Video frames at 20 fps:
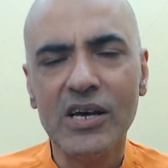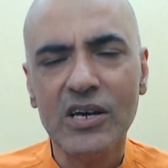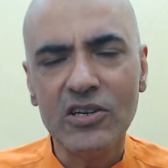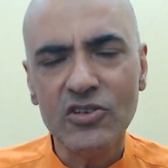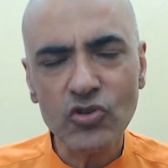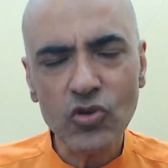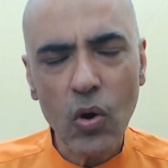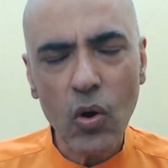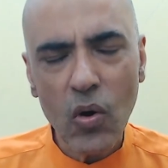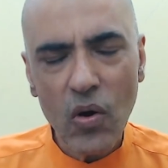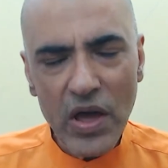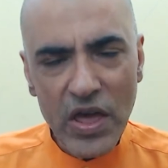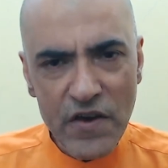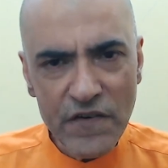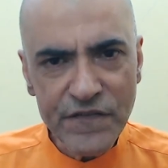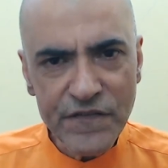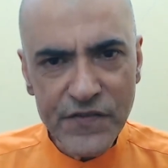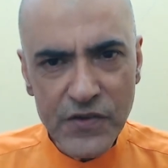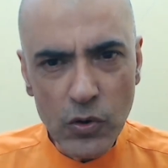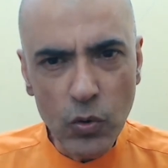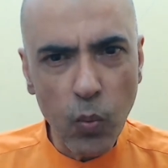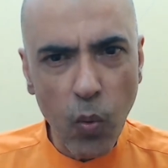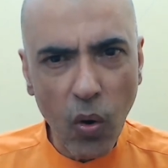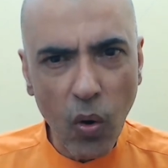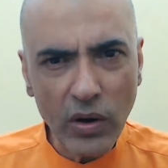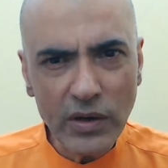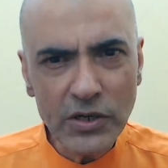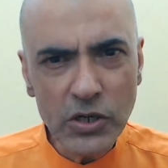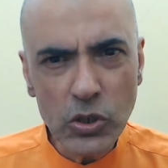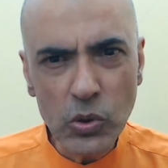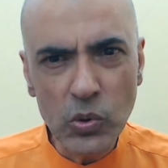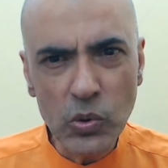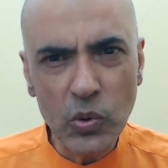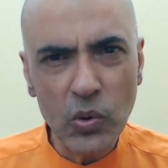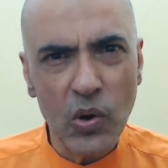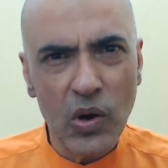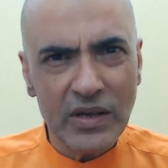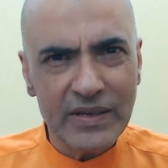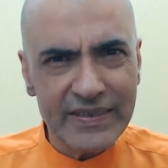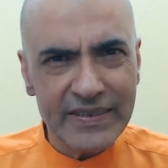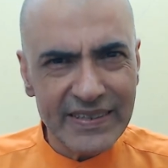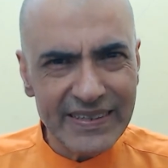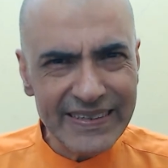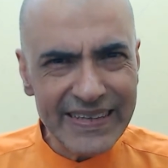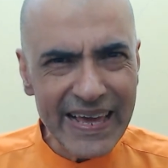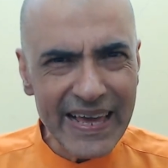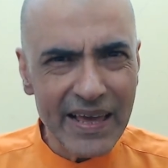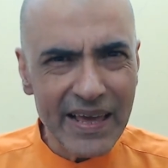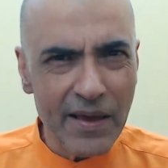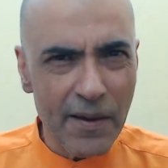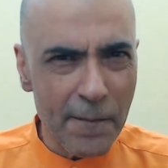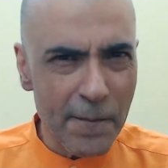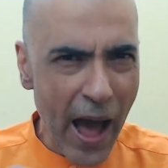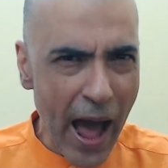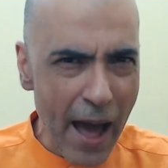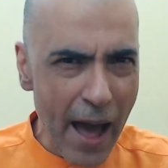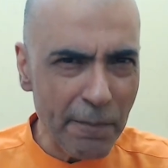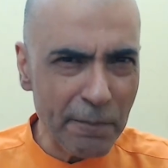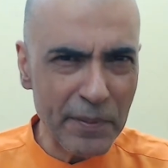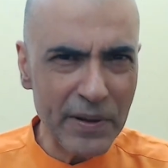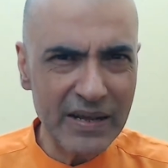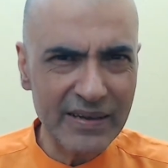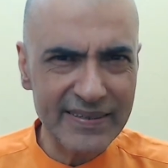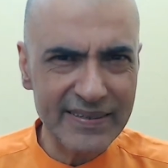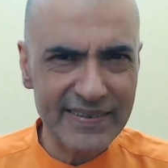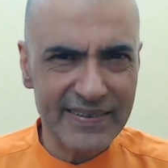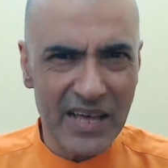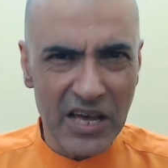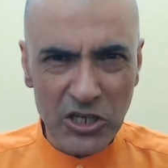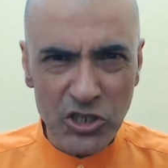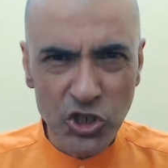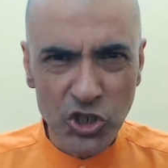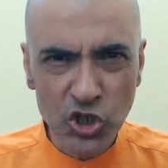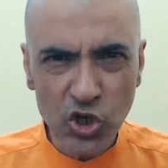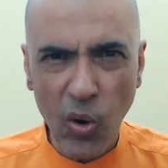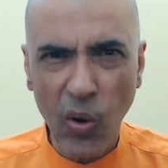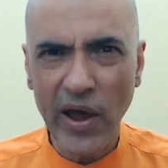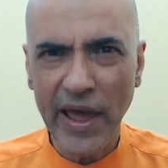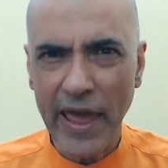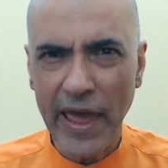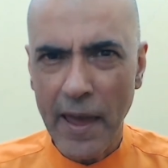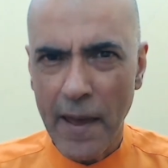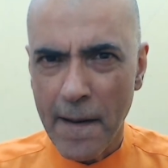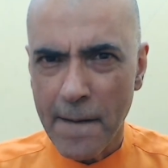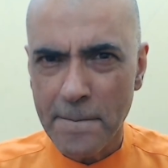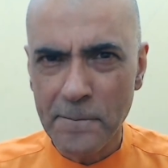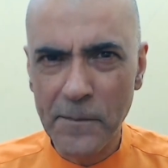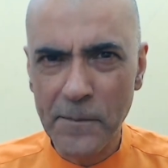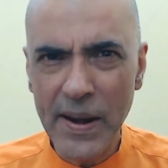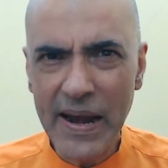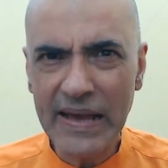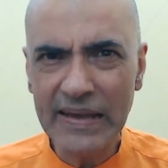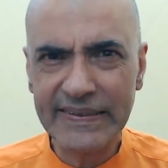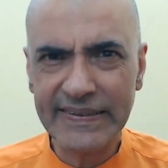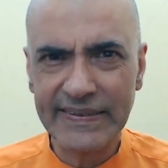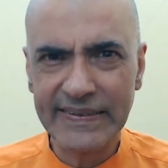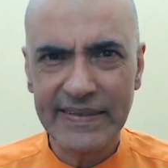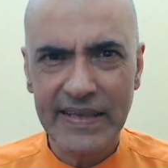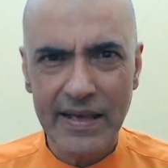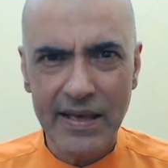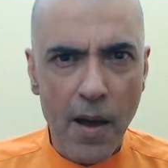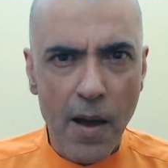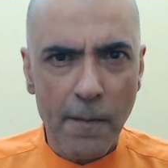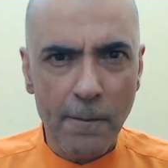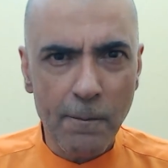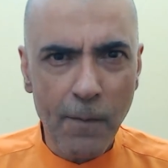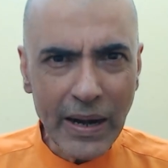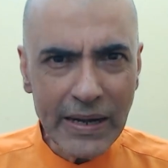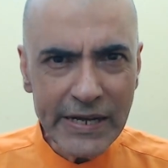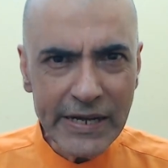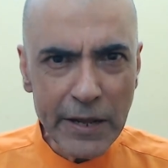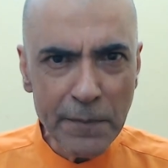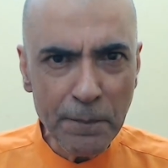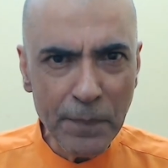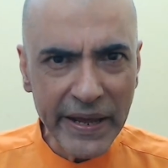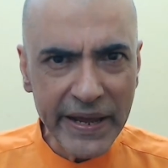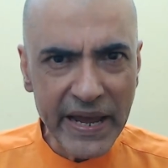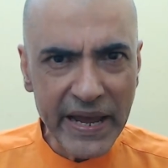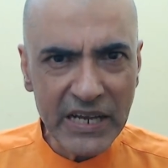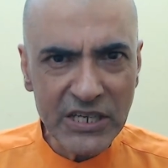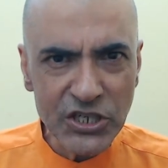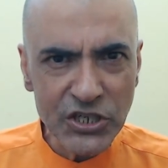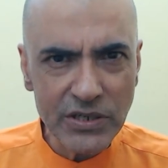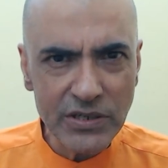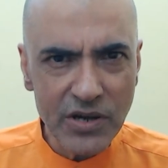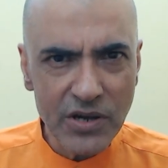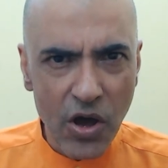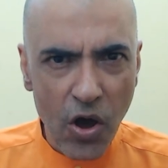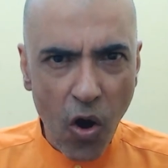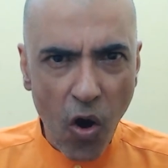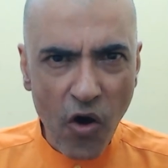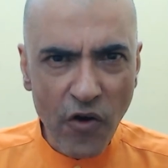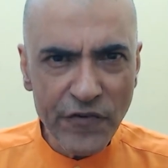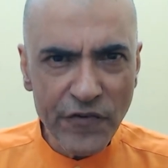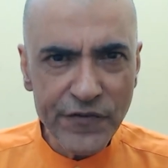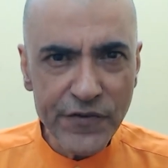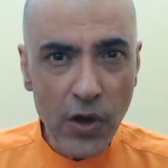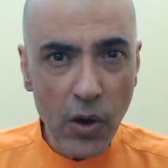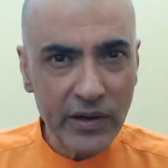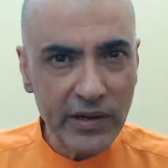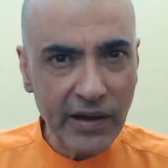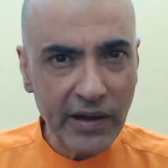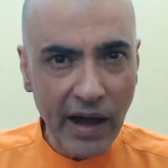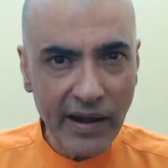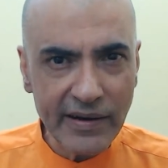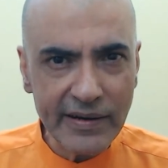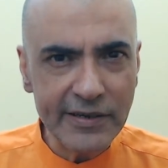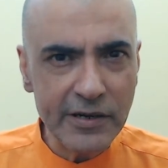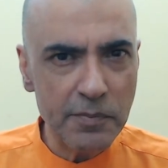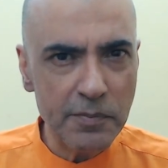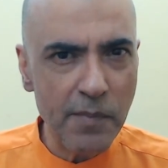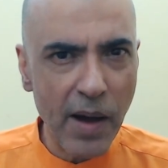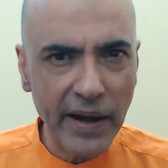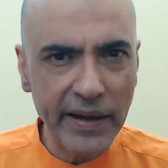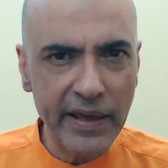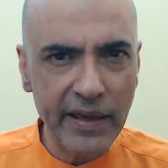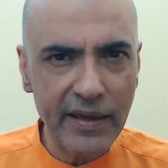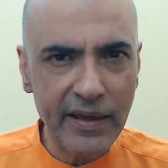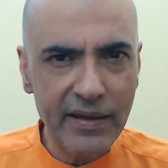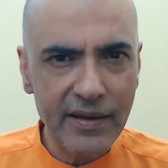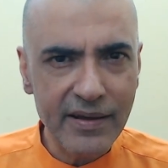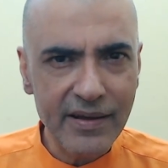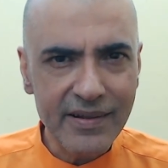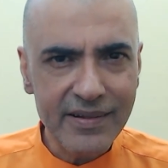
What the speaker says: So if you want to see happiness, joy, bliss, multiplication of your current money,